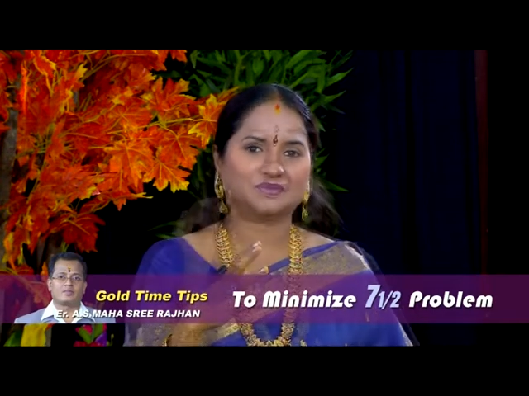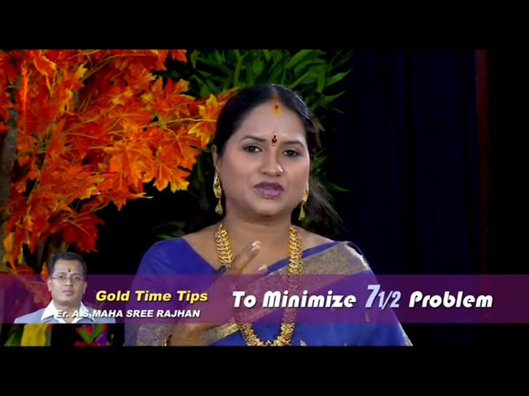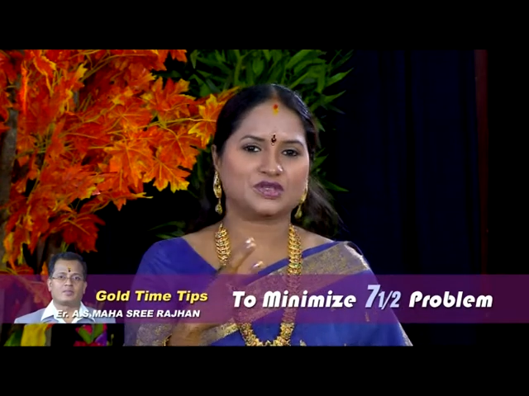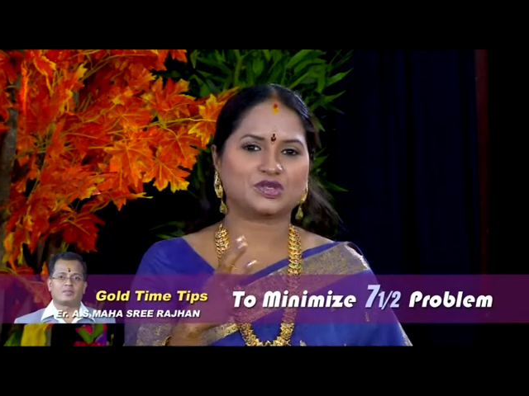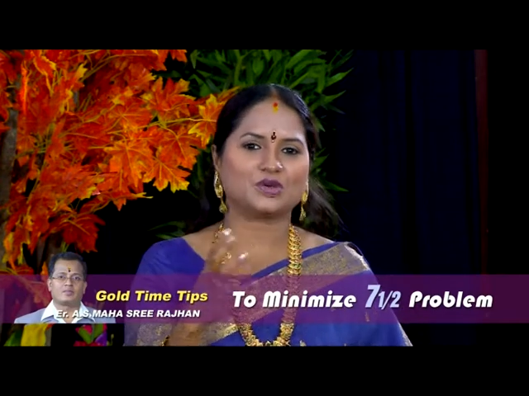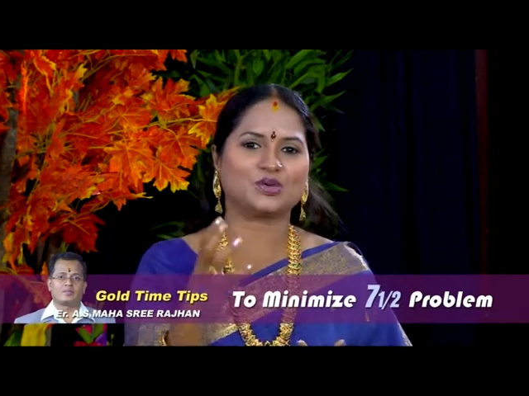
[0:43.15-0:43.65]

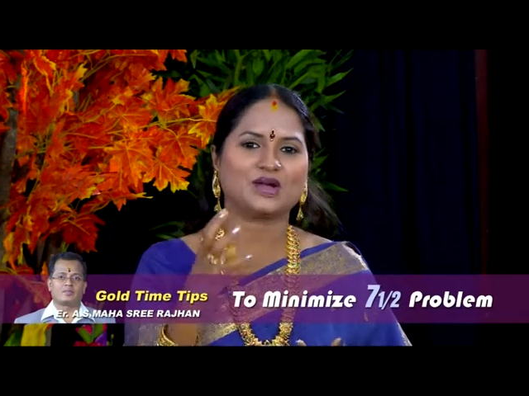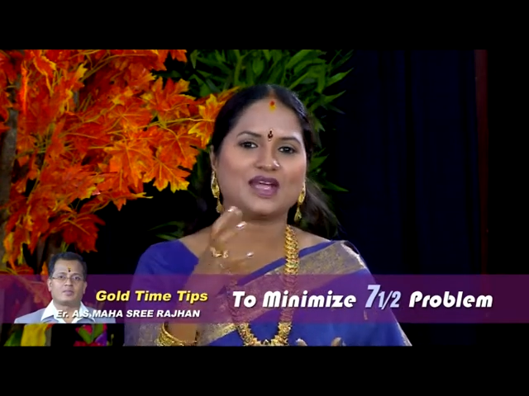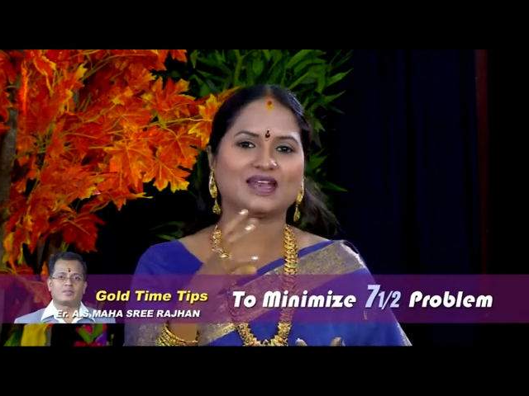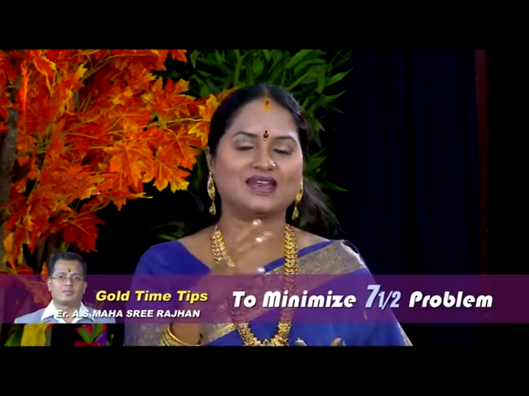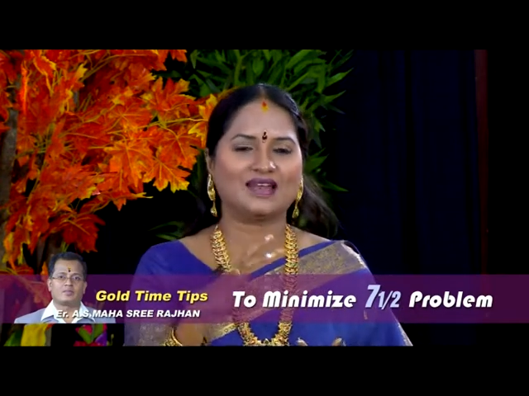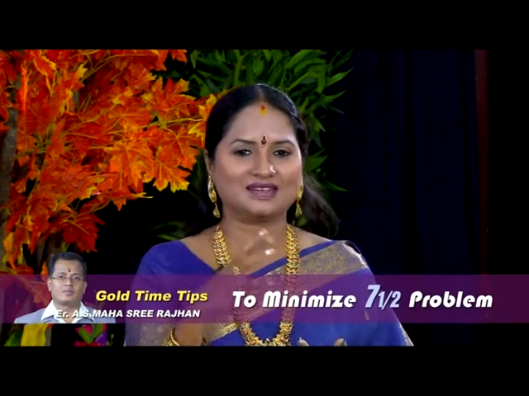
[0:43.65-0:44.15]
Yes. So
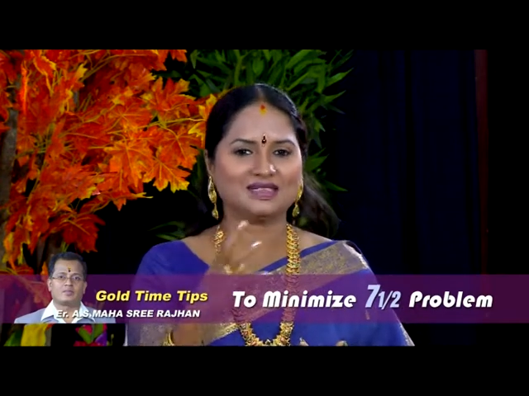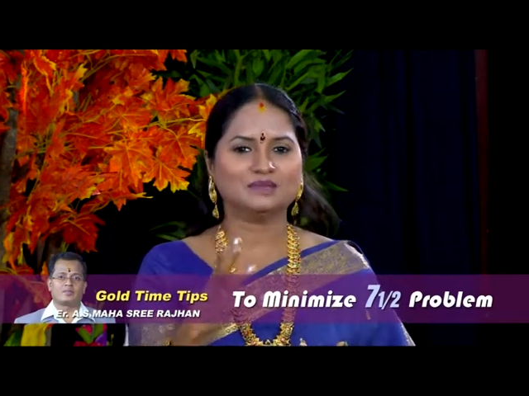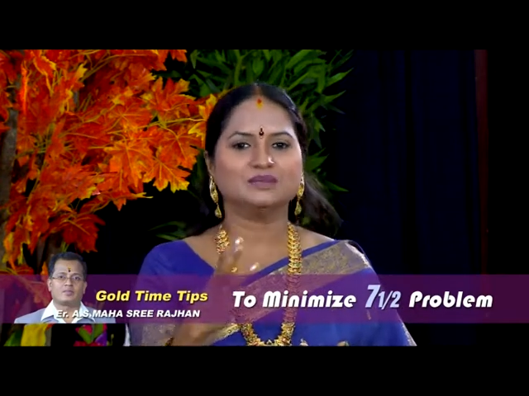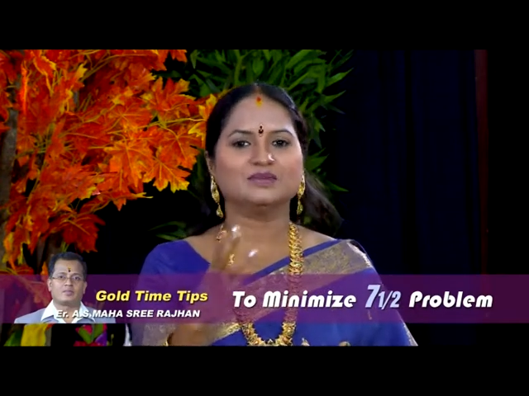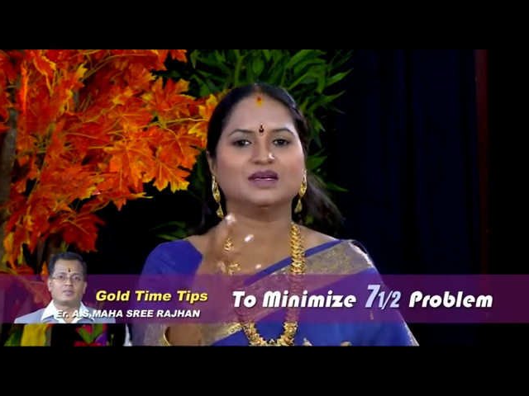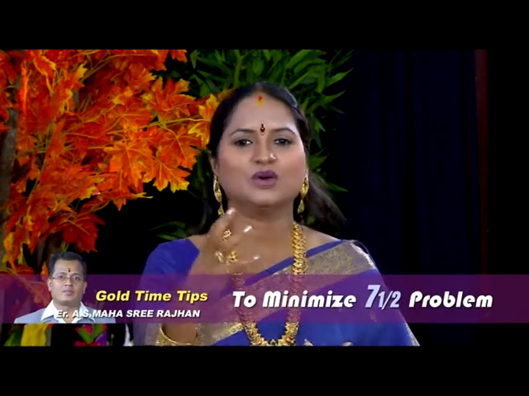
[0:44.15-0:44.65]
in Lagnam,
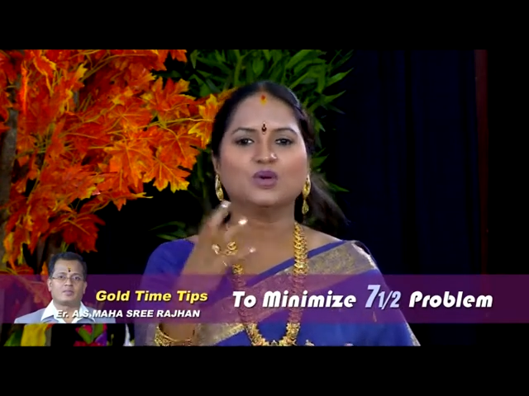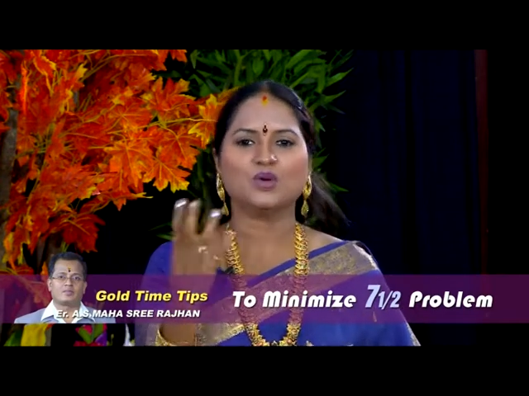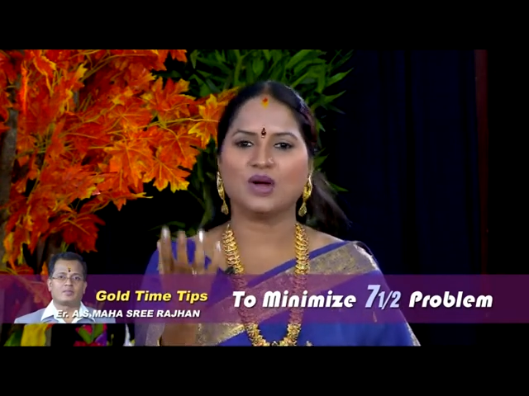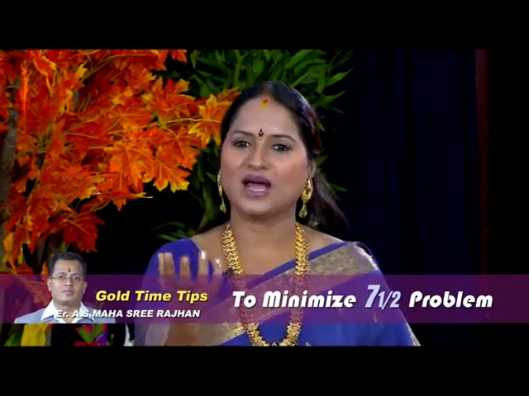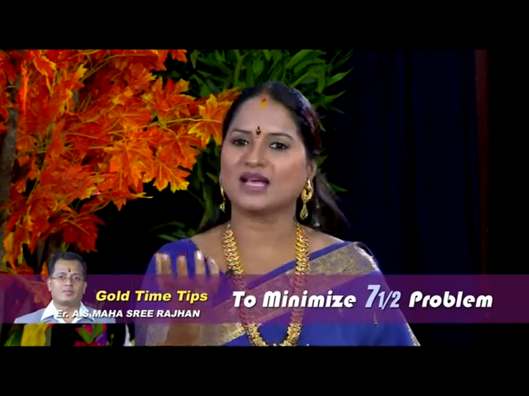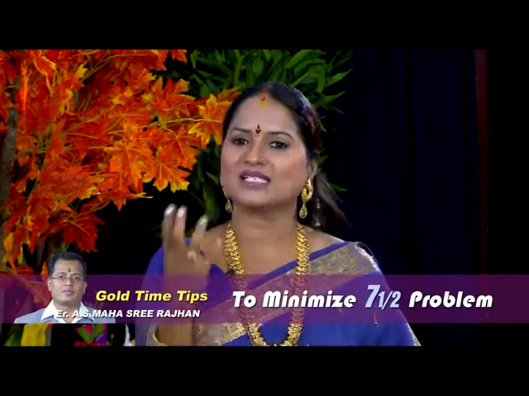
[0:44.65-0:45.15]
who
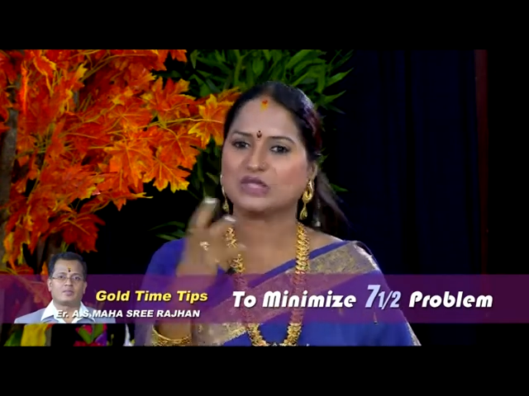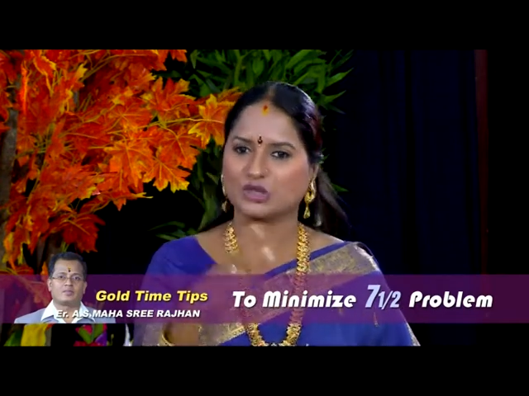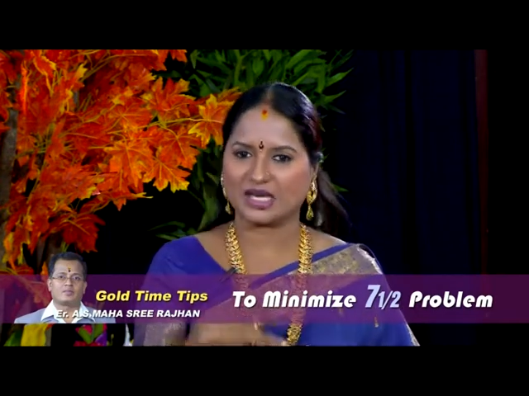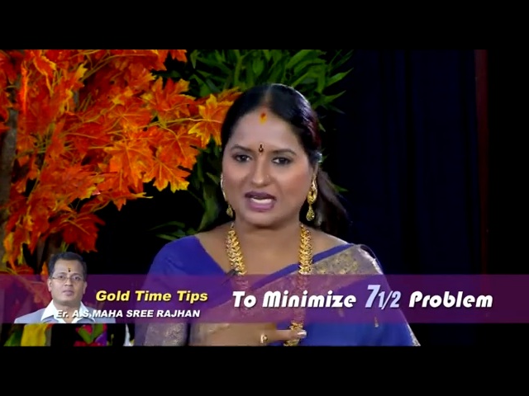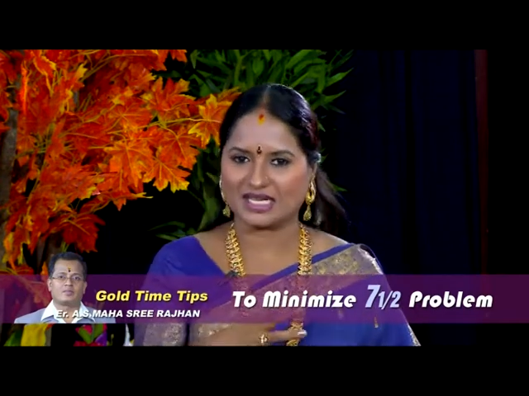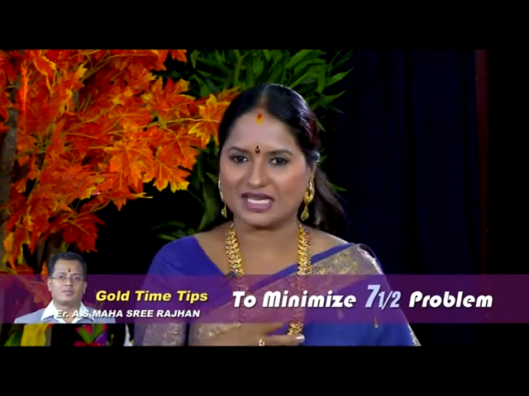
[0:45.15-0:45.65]
has
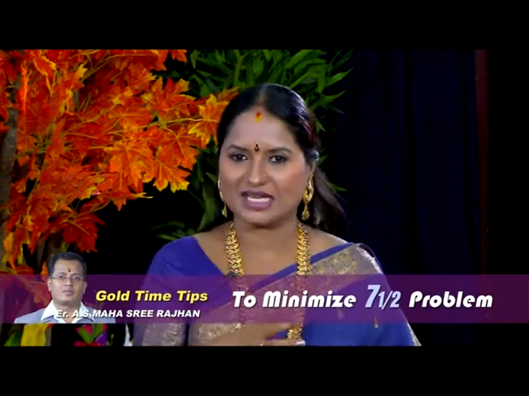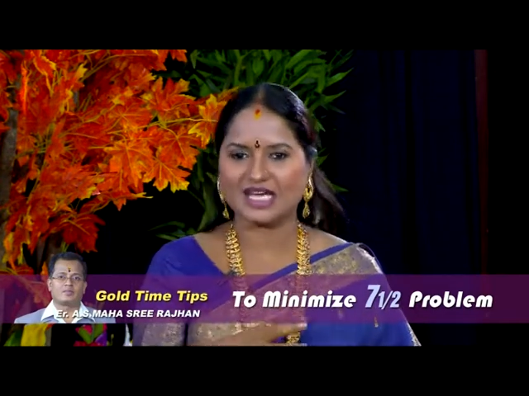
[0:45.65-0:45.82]
Shani.